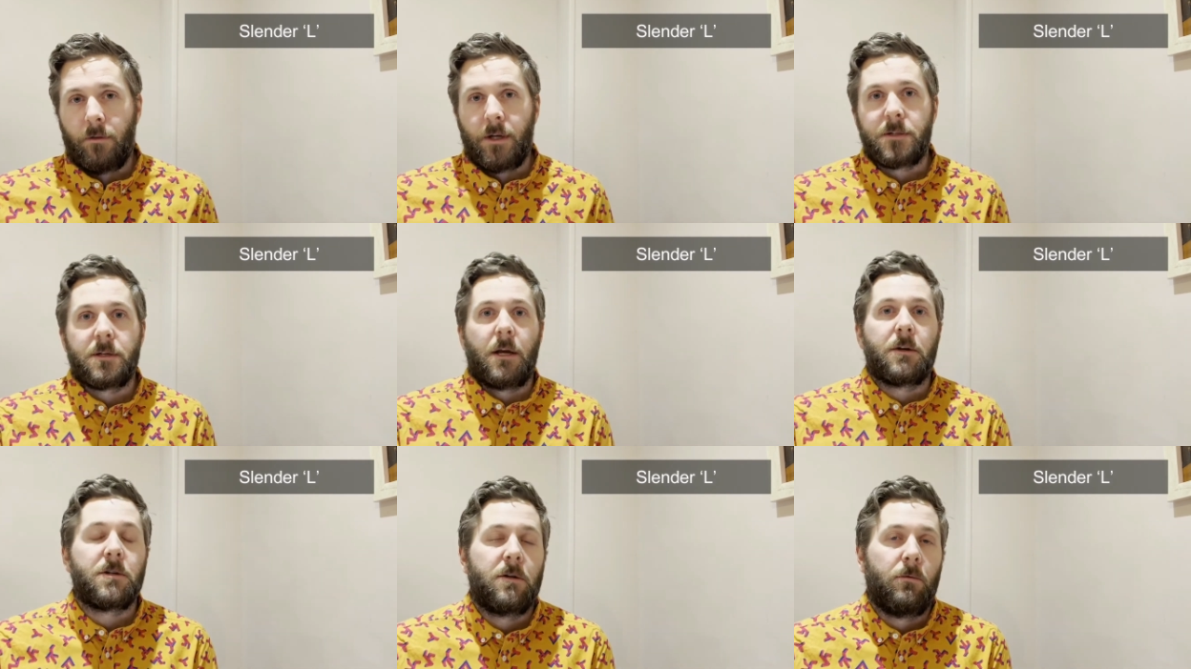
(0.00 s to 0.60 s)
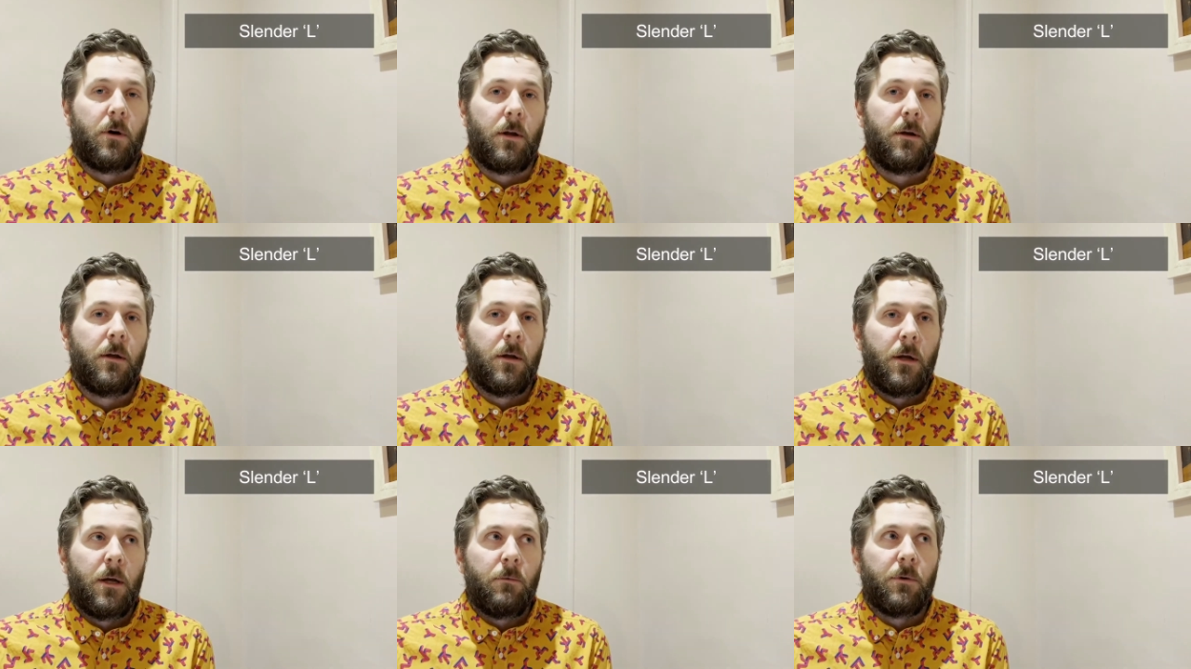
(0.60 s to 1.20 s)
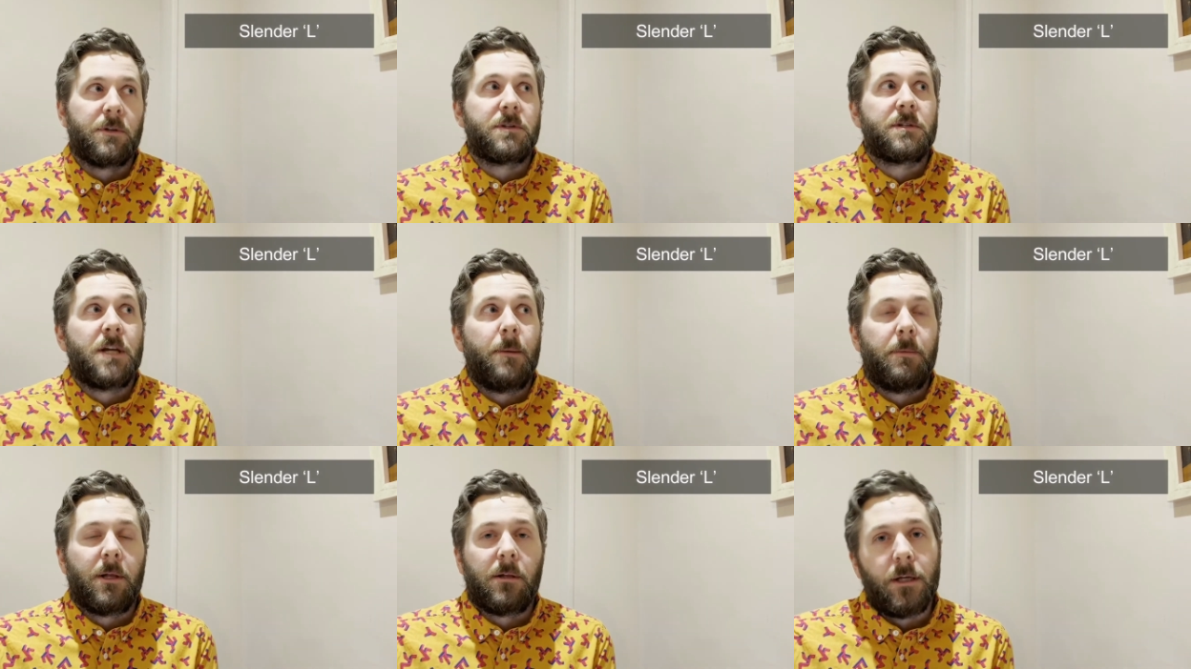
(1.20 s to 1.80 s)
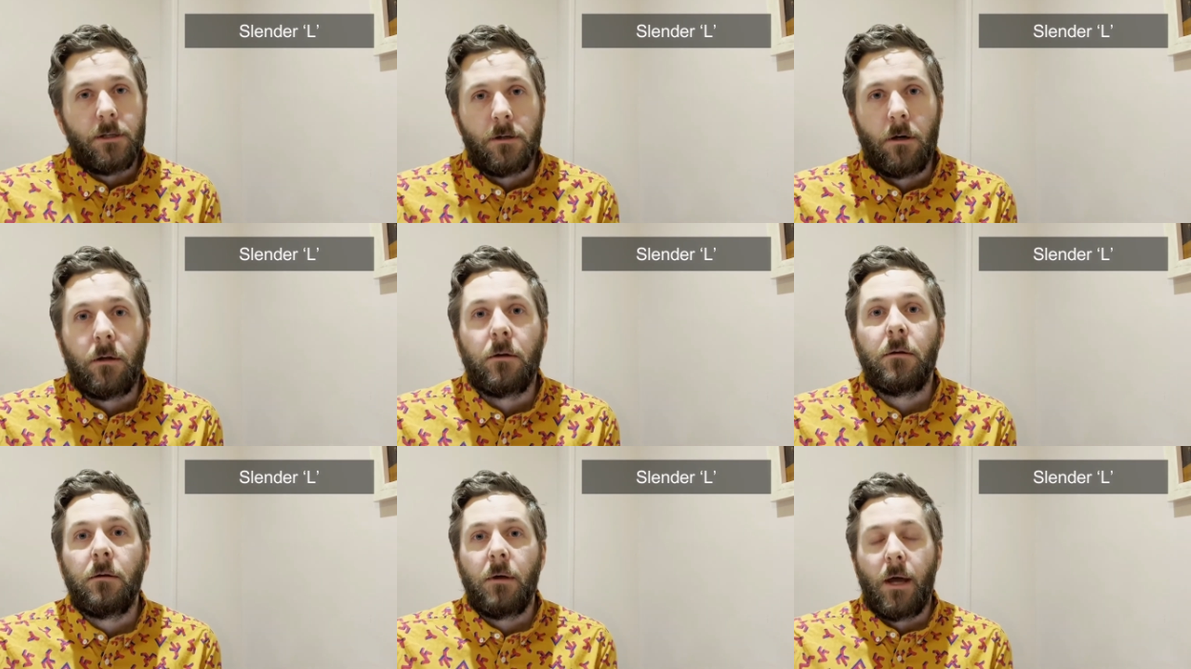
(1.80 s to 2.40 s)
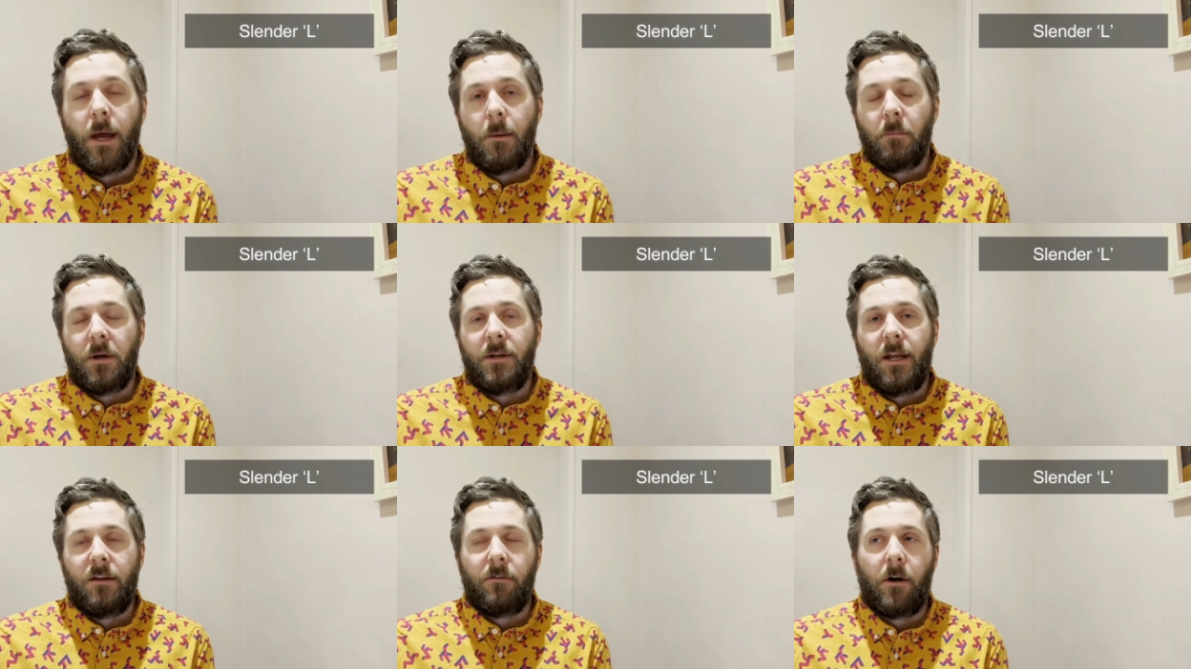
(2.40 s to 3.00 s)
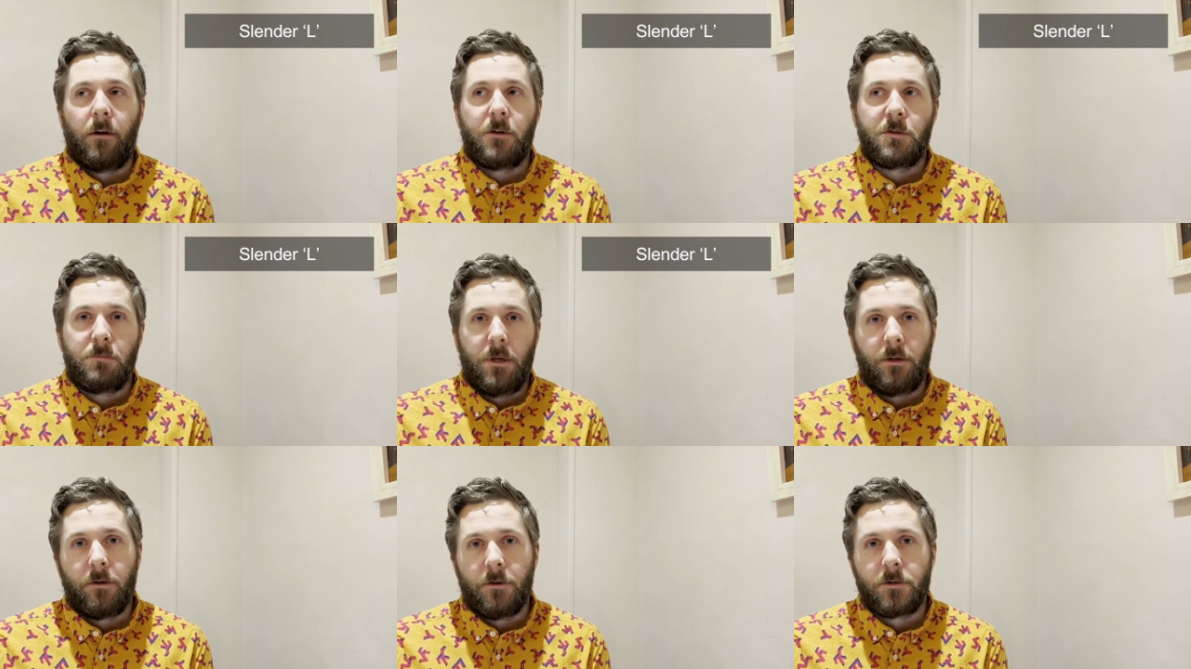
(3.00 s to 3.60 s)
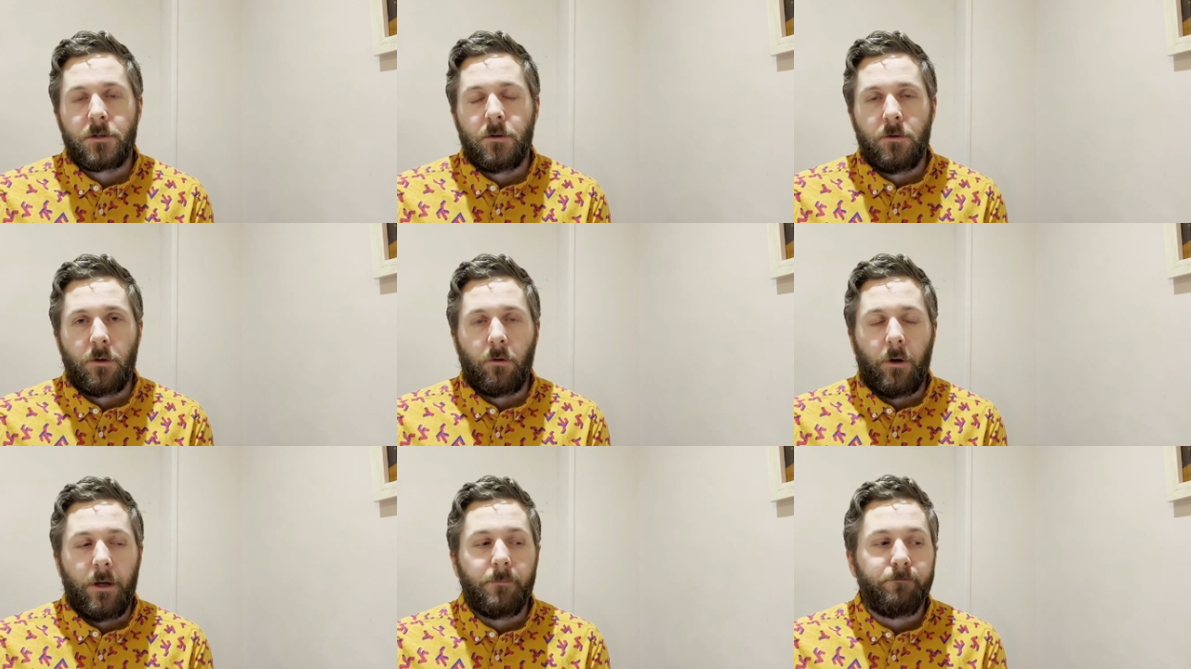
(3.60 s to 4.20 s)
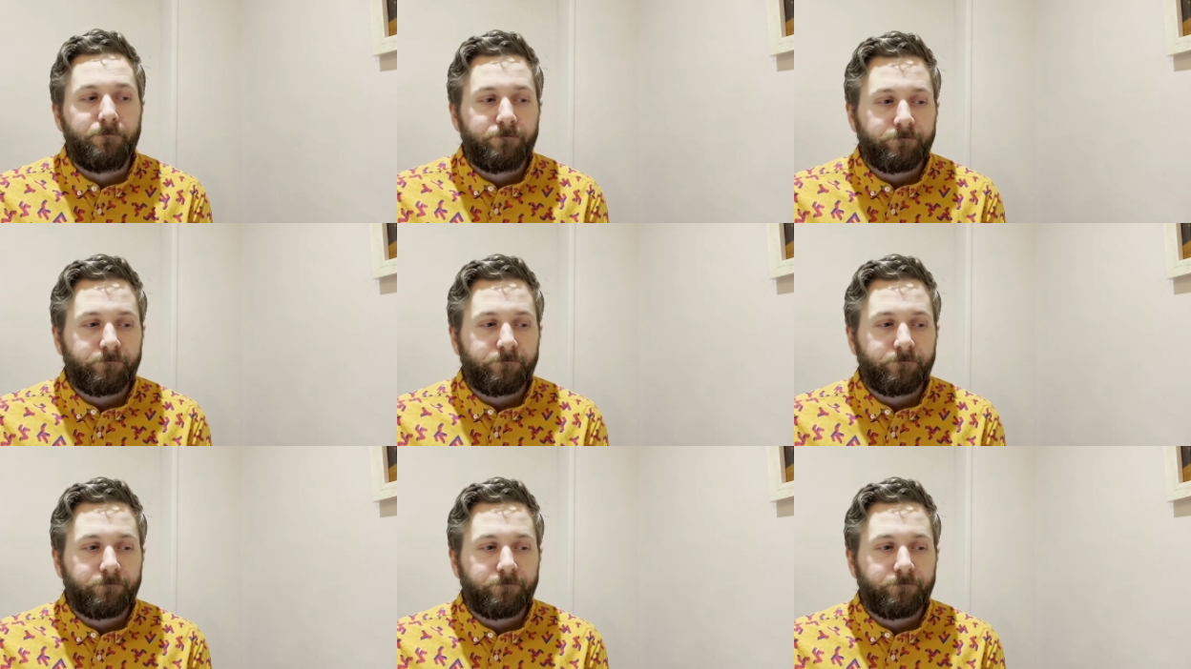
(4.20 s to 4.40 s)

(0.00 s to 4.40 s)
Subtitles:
That's actually what's typically done by native Irish speakers to a degree.